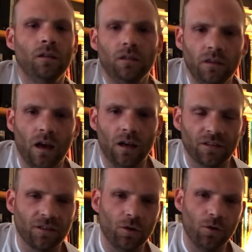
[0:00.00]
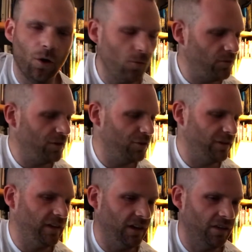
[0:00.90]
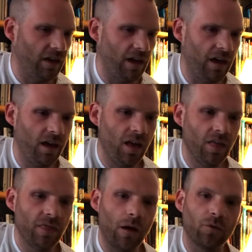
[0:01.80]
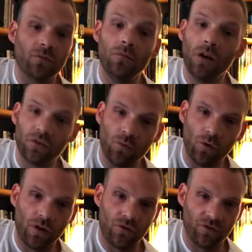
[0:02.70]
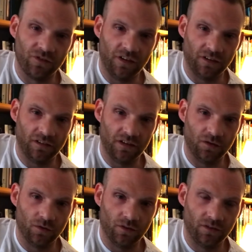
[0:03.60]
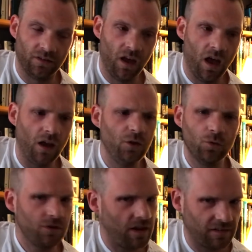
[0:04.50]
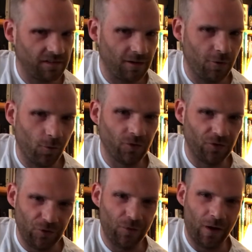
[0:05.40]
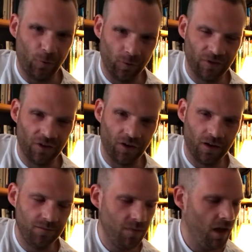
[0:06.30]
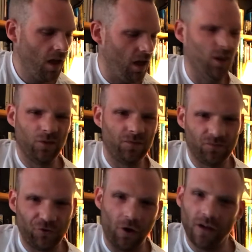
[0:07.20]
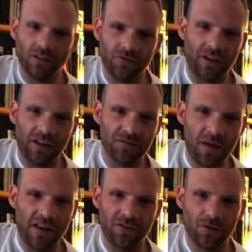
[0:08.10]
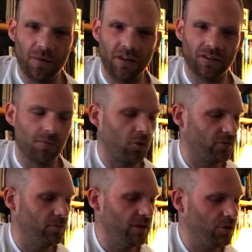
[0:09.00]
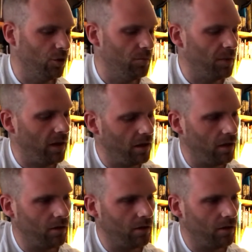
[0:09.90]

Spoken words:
Yeah, so hopefully you could hear there, that was a much more interesting sequence, and you wouldn't necessarily want to do that all the time, and I was trying to fit as many of them in as I possibly could, but